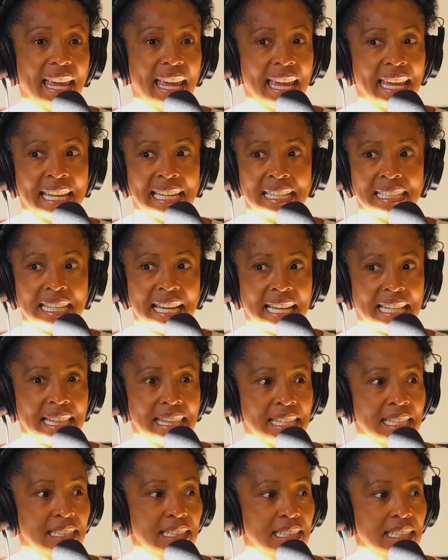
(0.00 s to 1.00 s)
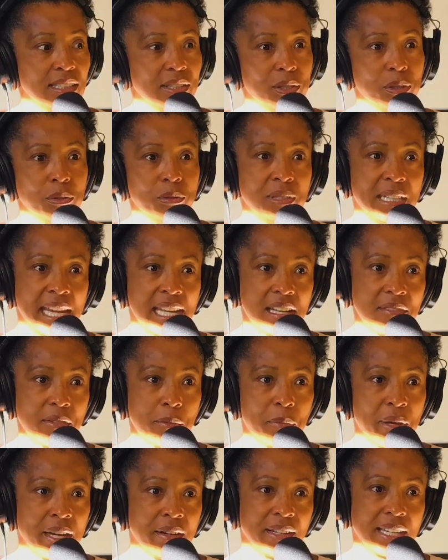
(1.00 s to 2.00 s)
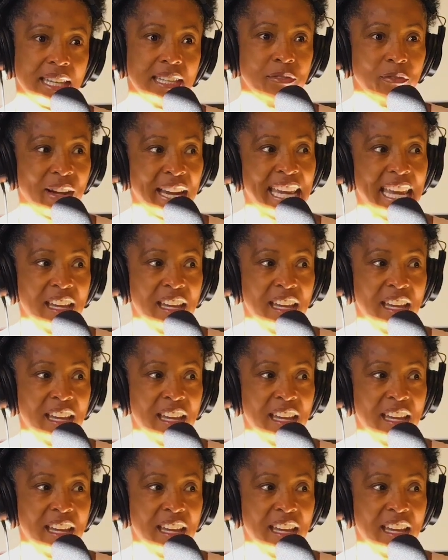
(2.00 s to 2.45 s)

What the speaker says: and I think they do Native American, right?